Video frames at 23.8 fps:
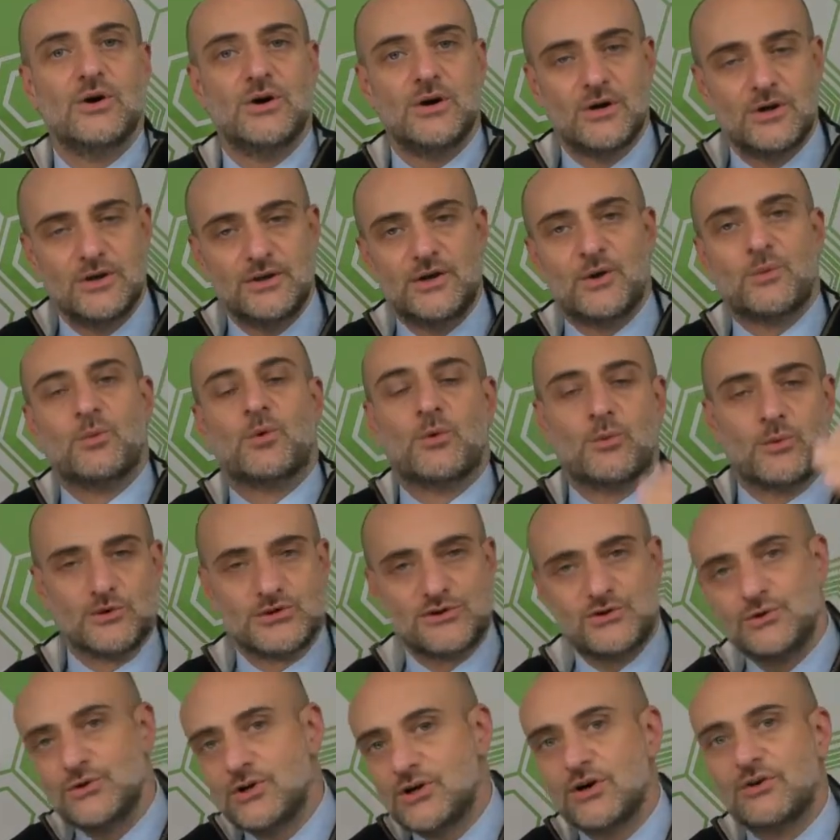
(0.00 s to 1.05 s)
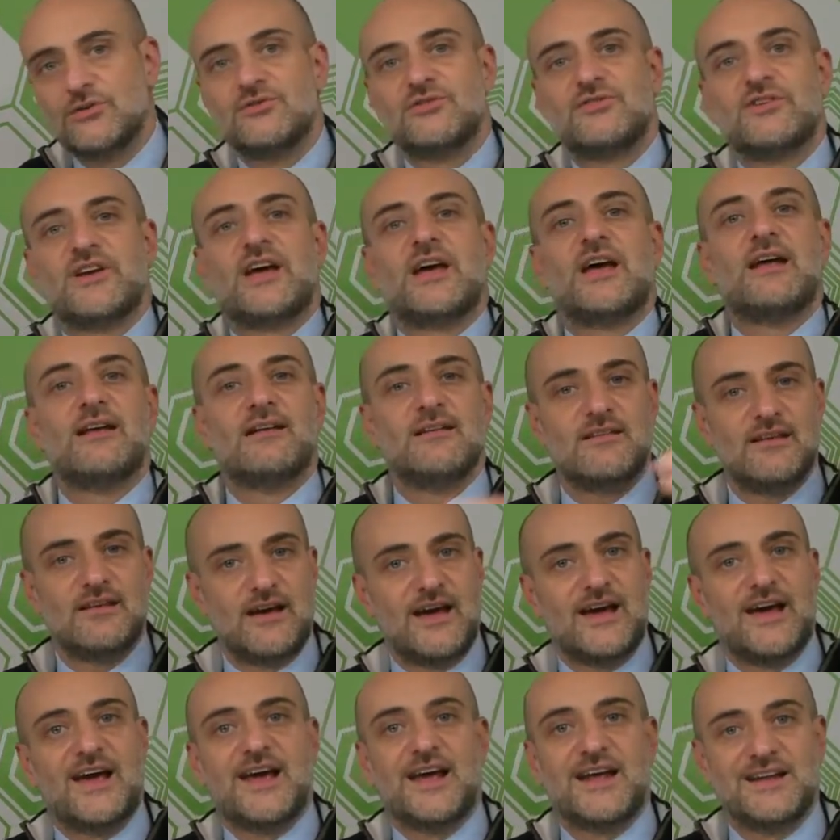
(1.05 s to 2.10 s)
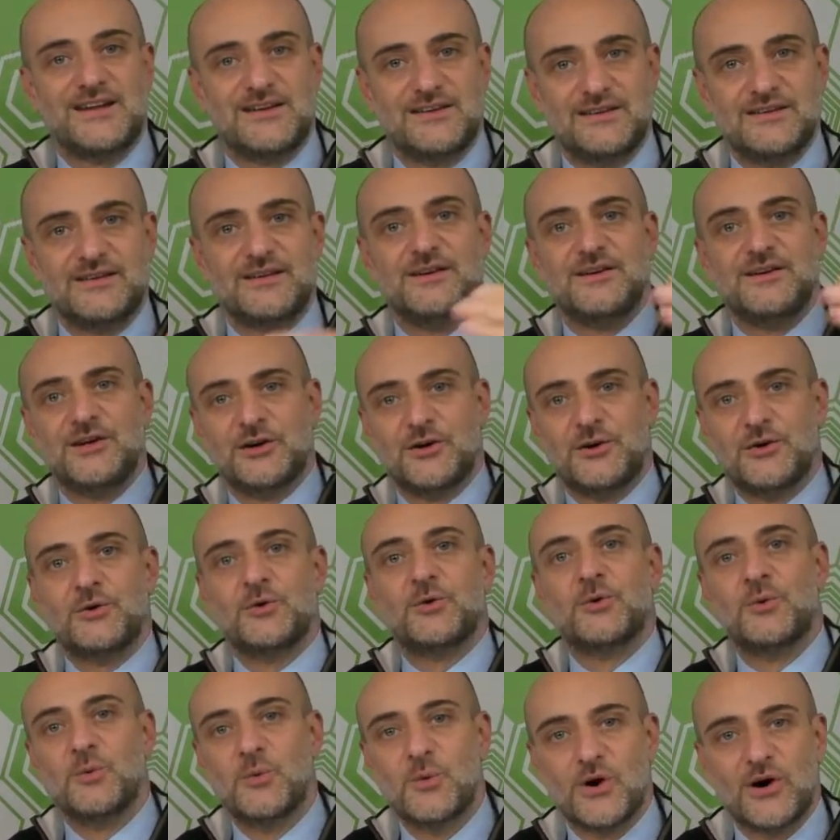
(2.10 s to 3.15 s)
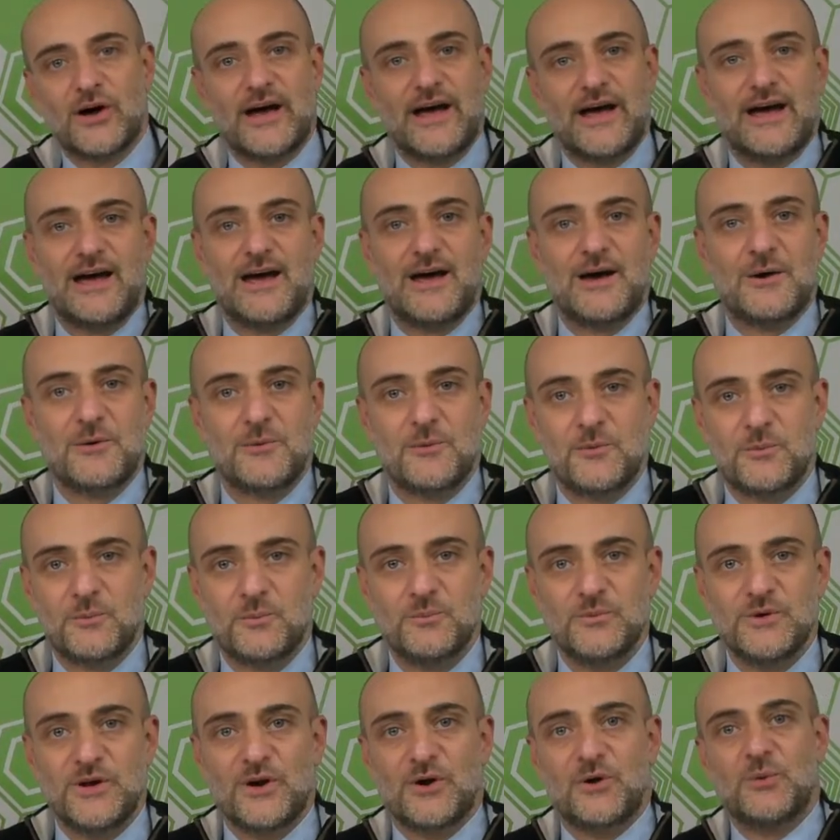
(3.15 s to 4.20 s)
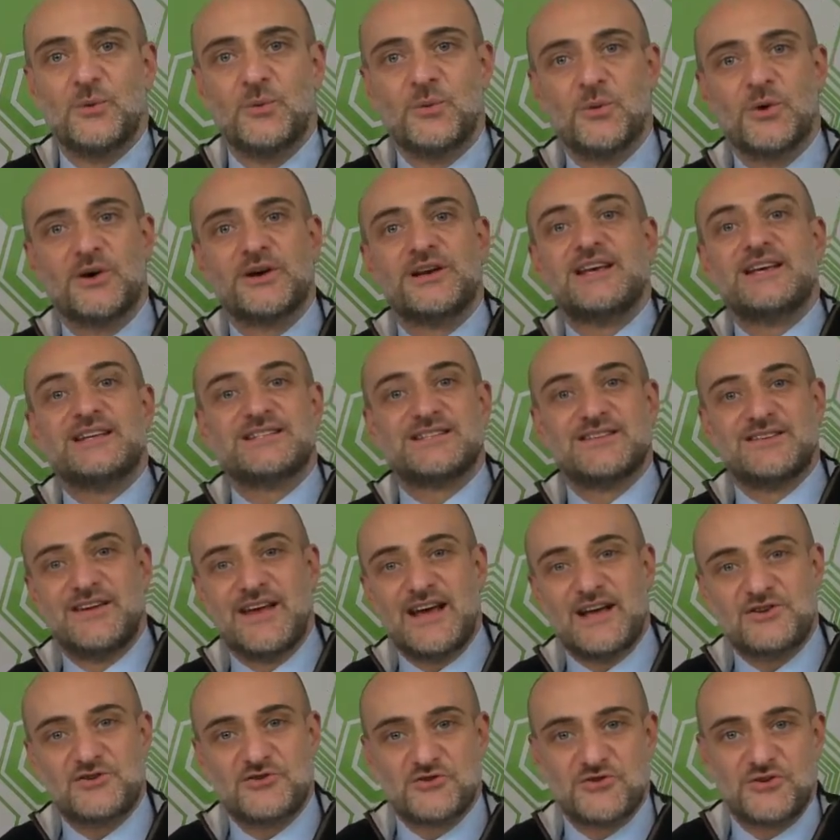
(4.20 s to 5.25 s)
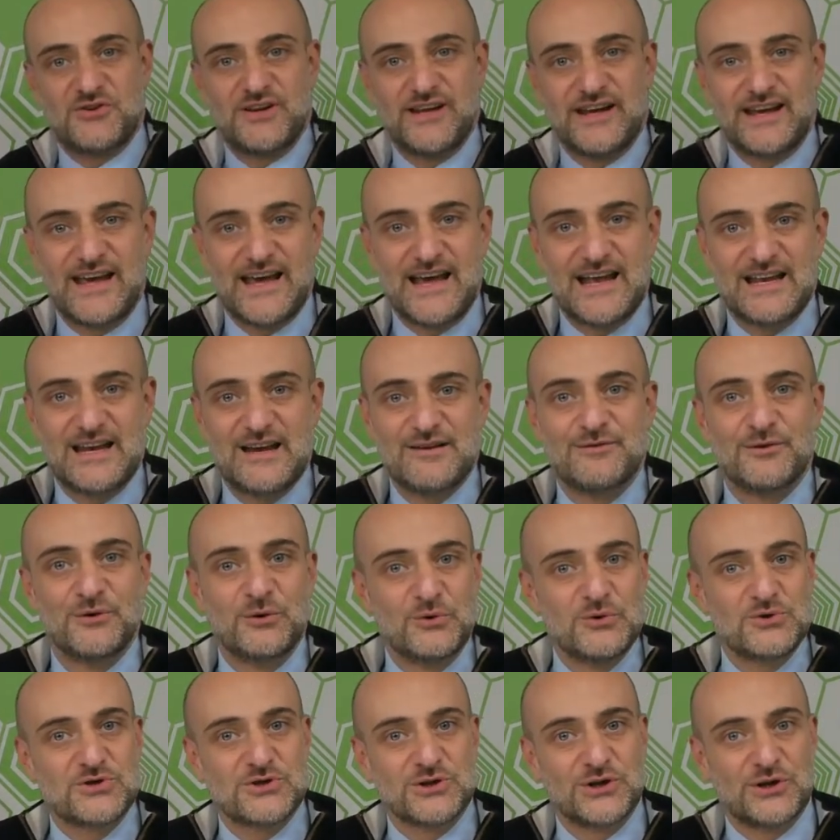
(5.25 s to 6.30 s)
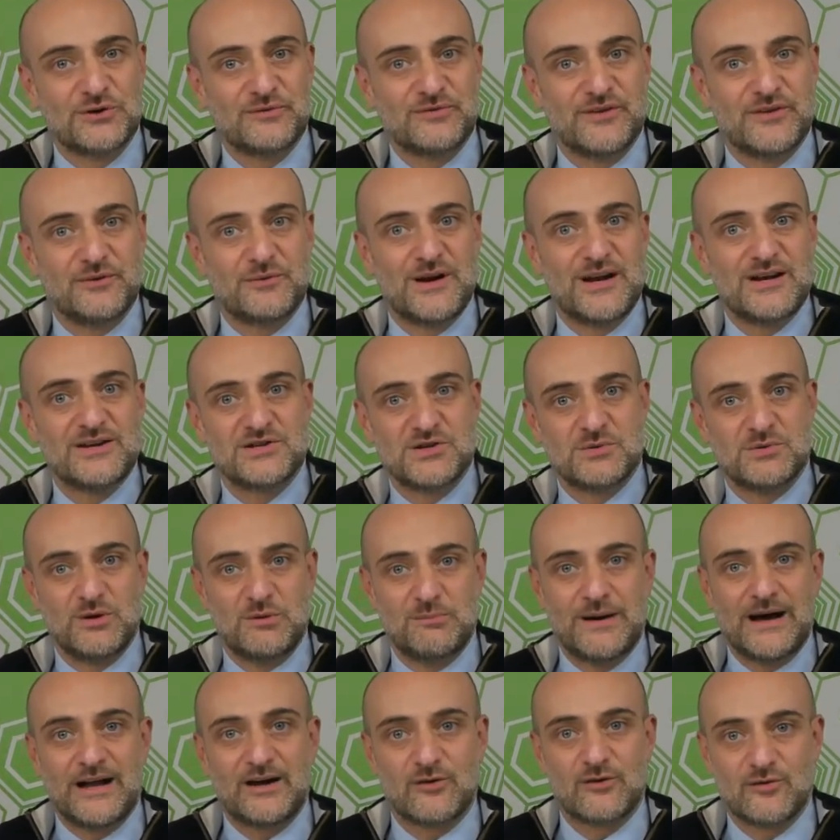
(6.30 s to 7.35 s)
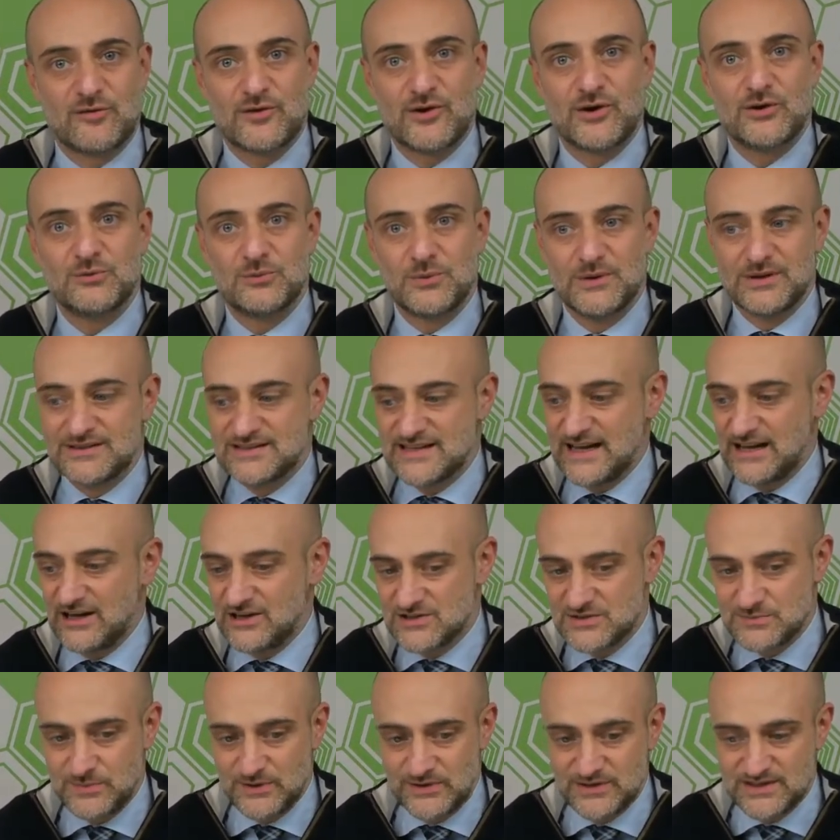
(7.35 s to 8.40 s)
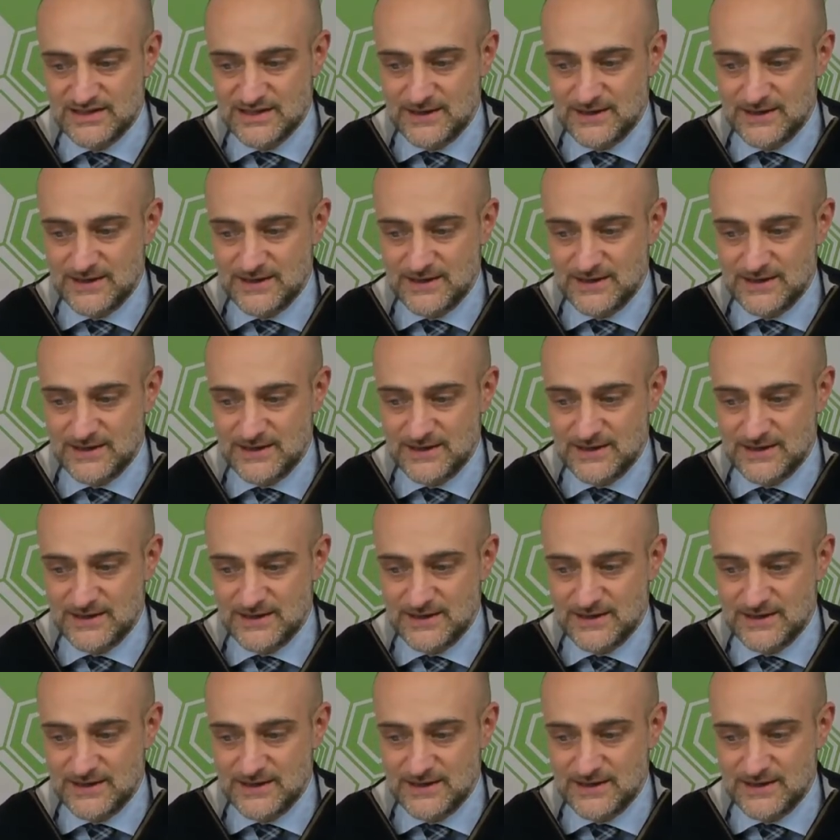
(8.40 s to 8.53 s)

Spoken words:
the World War II content, and what is the natural evolution of the relationship with Battlefront will tell us. But